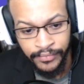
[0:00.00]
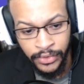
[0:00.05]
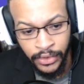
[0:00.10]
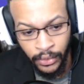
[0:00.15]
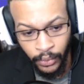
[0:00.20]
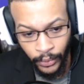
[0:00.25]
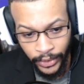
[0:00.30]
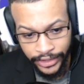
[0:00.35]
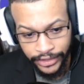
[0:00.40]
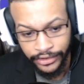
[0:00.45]

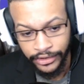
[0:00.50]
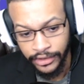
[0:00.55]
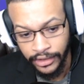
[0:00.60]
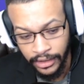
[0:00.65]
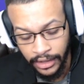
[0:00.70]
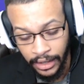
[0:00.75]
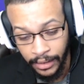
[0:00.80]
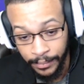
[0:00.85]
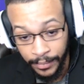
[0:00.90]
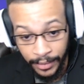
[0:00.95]
when you're
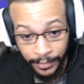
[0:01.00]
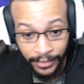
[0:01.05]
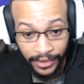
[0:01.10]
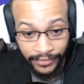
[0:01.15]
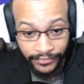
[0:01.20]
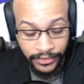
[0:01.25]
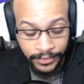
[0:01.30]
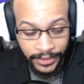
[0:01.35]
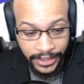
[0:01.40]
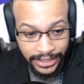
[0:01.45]
up
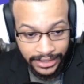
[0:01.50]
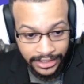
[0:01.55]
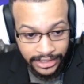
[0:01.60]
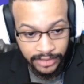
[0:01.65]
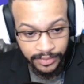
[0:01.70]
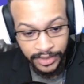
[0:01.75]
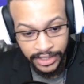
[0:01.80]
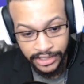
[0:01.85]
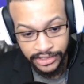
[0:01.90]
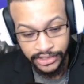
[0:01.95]
above them like this,
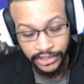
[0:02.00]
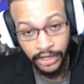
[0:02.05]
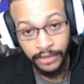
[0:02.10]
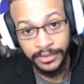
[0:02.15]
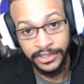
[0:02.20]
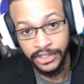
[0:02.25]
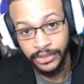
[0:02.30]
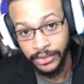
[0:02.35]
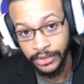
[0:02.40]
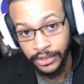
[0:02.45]
because the
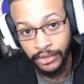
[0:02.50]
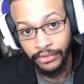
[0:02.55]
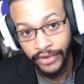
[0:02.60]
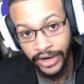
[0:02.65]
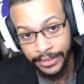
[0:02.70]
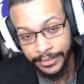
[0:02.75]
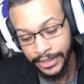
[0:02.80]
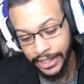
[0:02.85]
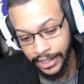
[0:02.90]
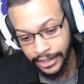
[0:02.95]
RPG will go
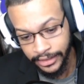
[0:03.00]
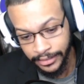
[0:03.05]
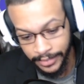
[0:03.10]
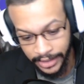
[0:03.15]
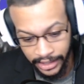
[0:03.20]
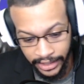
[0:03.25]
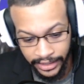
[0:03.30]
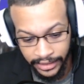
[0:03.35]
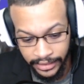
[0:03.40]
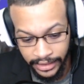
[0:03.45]
right behind them
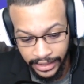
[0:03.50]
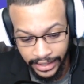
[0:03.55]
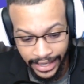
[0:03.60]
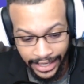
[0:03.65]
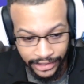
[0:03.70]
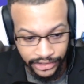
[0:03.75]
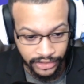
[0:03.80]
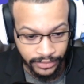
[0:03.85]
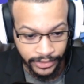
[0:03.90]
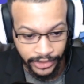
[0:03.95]
and
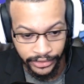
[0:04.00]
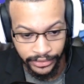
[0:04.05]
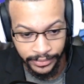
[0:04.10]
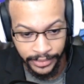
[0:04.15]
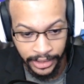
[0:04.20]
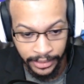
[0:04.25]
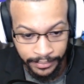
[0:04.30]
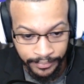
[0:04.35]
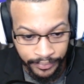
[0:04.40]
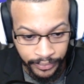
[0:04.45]
actually blow them
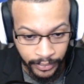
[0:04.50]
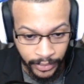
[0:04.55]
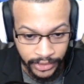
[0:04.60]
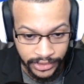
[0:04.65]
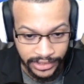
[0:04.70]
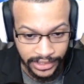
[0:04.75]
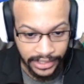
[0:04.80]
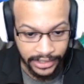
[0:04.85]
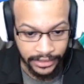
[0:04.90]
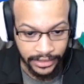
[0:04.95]
up,
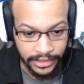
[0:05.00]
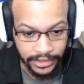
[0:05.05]
most likely.